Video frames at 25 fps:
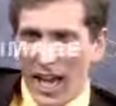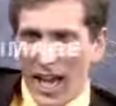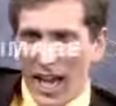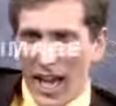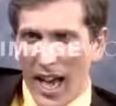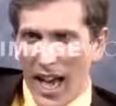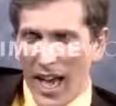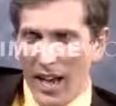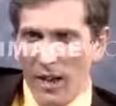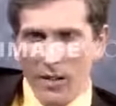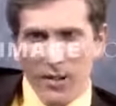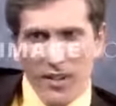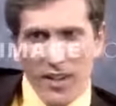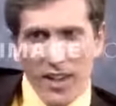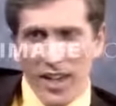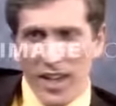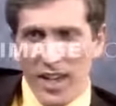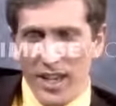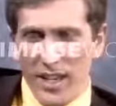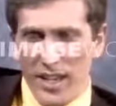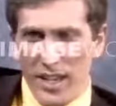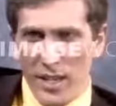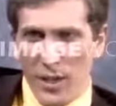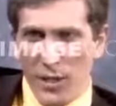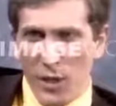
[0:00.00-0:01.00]
uh I don't think
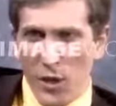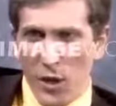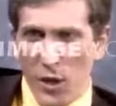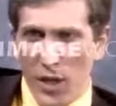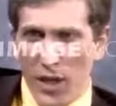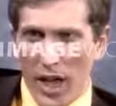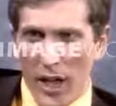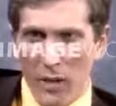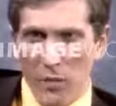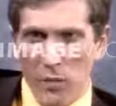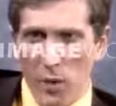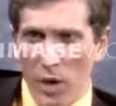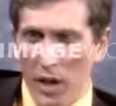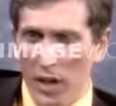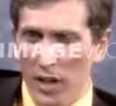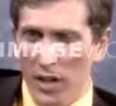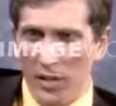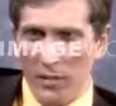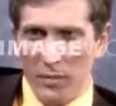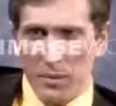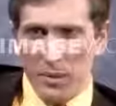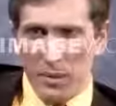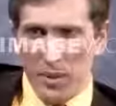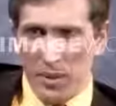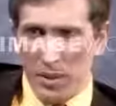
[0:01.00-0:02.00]
it is at all. I'd
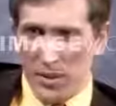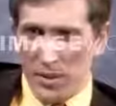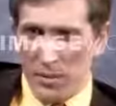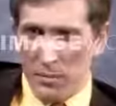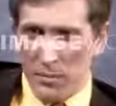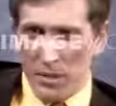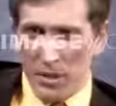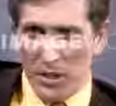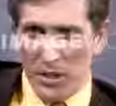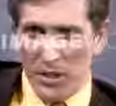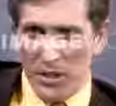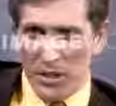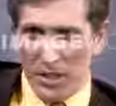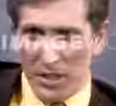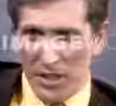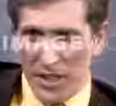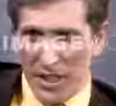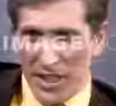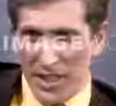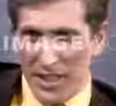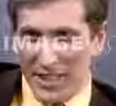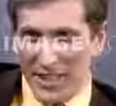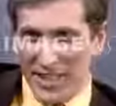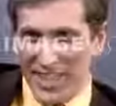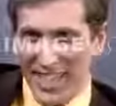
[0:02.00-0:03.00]
welcome uh, some girls in
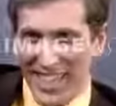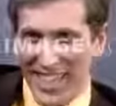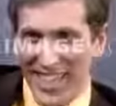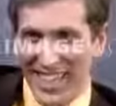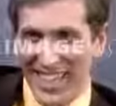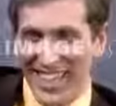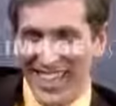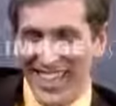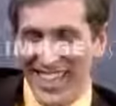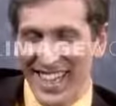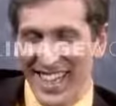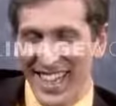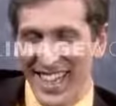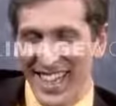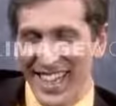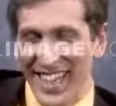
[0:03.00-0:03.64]
chess. I mean, have